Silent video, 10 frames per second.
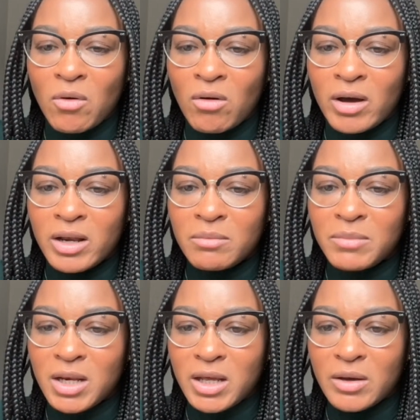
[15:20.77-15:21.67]

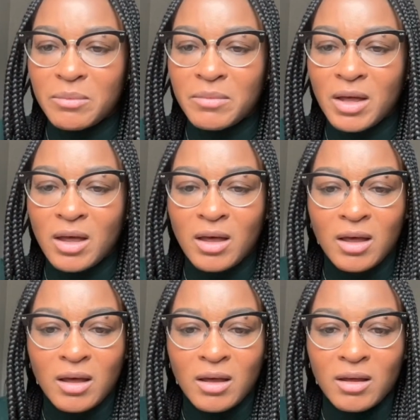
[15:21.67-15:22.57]
on Medium.
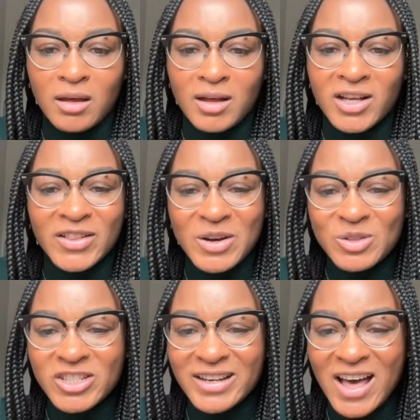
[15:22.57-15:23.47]

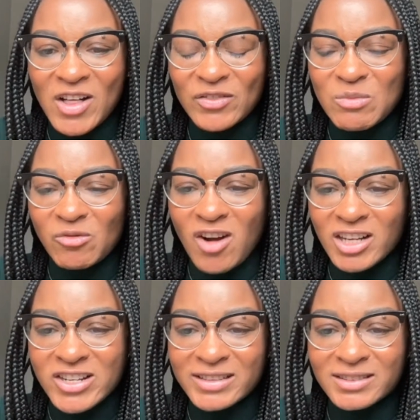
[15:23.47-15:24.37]
Hello, Janelle from
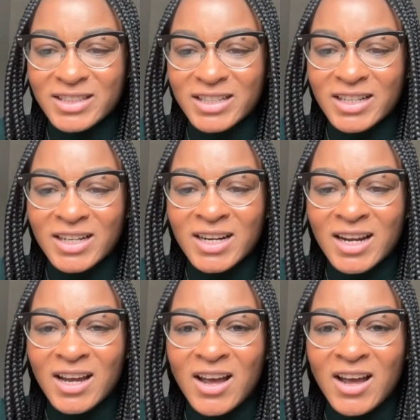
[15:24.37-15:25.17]
Rochester.